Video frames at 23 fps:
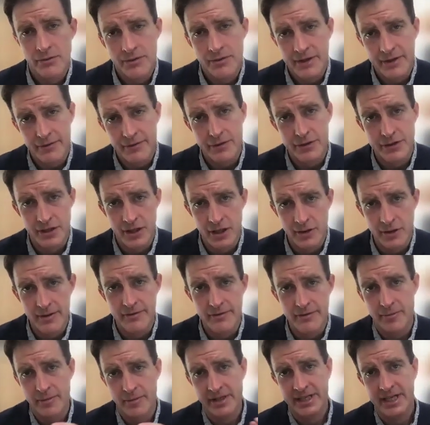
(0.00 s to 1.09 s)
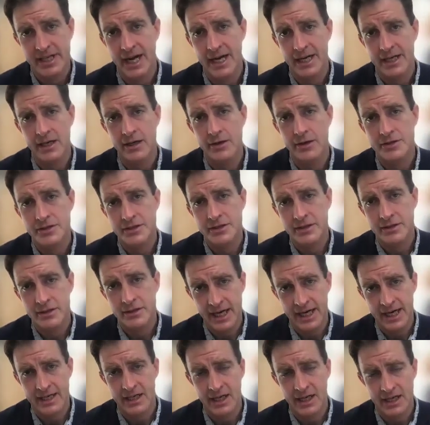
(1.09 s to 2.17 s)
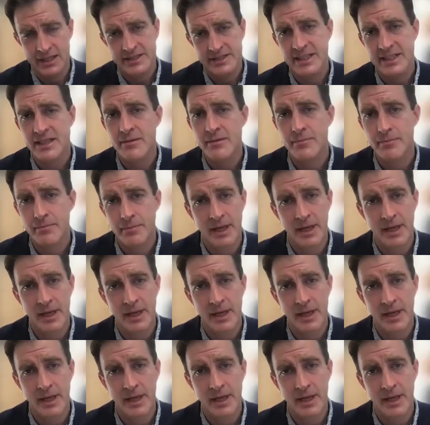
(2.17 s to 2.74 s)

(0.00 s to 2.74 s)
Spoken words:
differs a little bit from the diagnostic,